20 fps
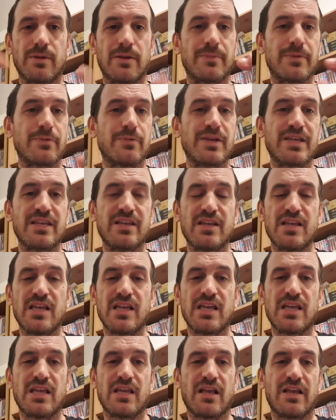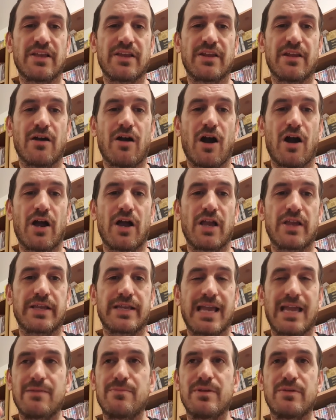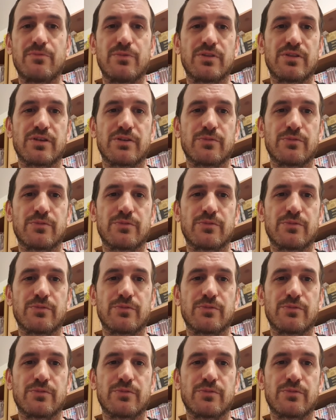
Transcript: I mean, we, you know, I came in with a,